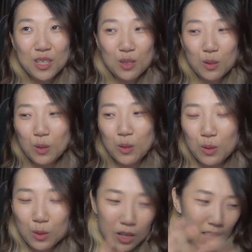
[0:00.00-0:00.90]

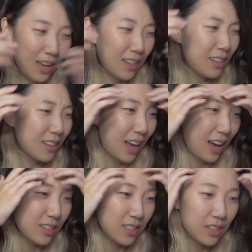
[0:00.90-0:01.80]
So I think
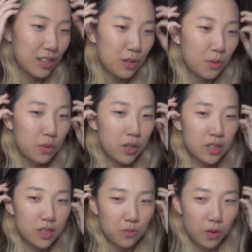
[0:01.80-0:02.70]
last year
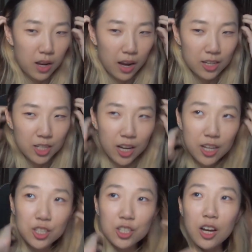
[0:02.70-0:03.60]
was when I
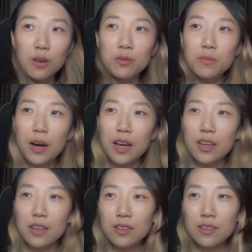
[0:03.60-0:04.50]
changed out my